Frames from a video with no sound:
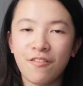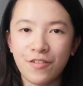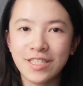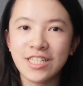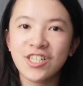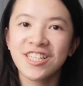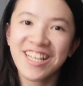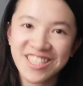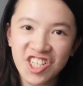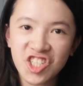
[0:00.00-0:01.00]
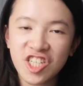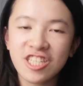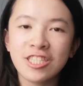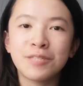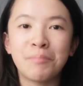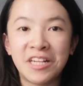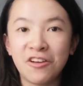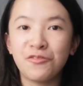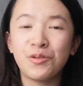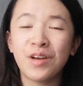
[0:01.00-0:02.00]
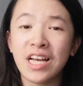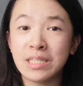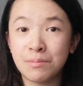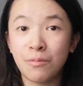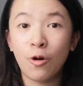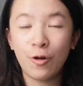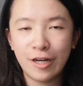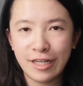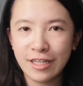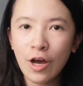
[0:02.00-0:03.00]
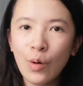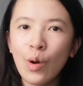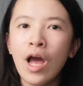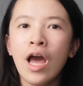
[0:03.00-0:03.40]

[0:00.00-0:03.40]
Physicians and surgeons, many of you guys already know,